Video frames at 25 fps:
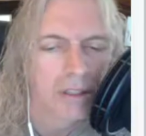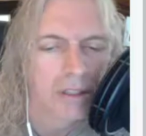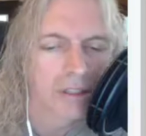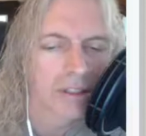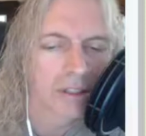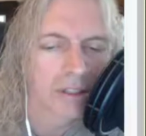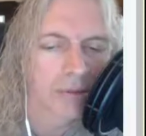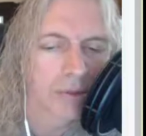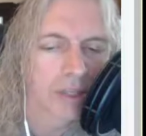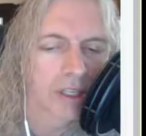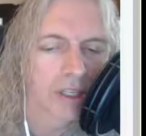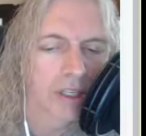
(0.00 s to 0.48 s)

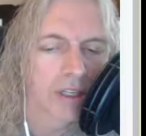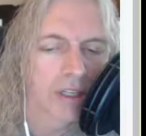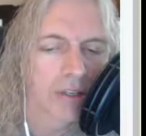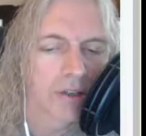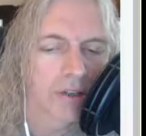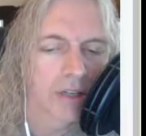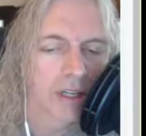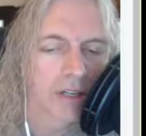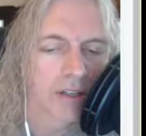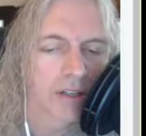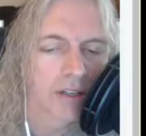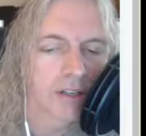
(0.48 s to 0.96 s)
So we're going to go
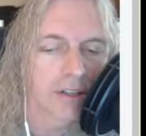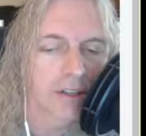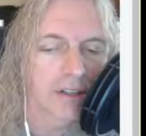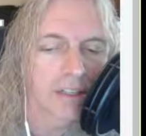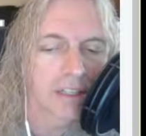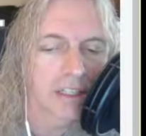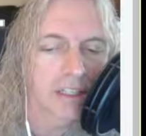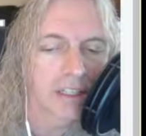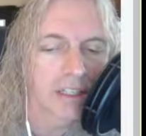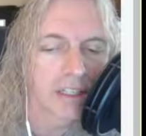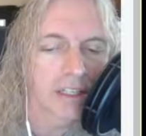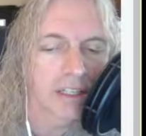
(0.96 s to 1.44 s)
down here and
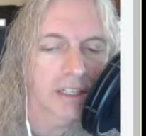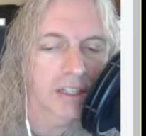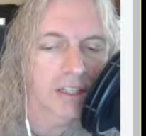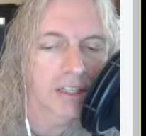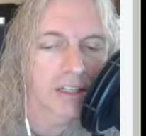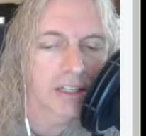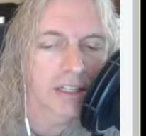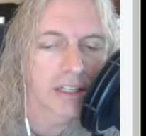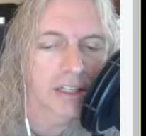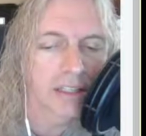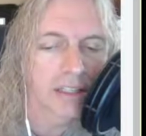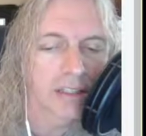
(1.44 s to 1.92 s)
hit
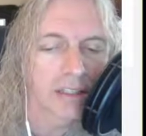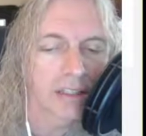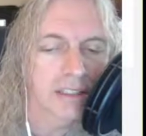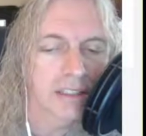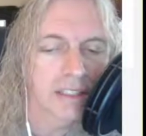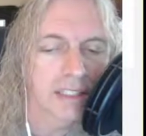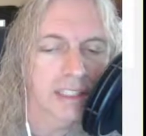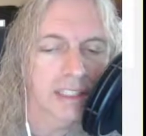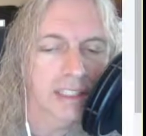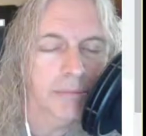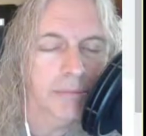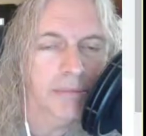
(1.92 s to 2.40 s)
click,
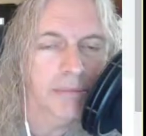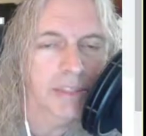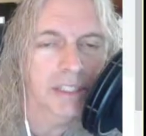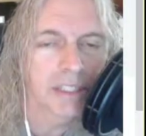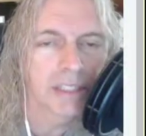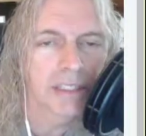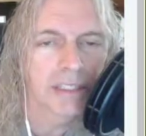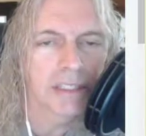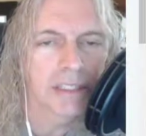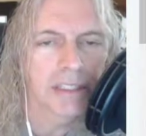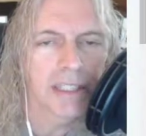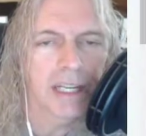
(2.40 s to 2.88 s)
skip
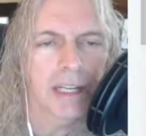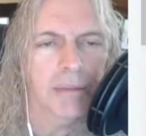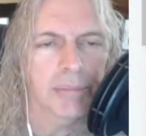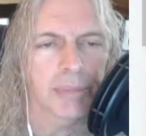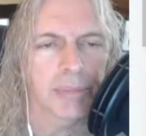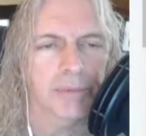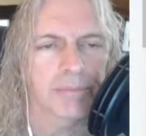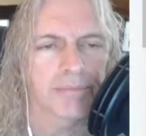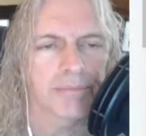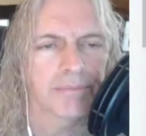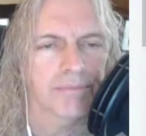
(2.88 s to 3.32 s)
this step.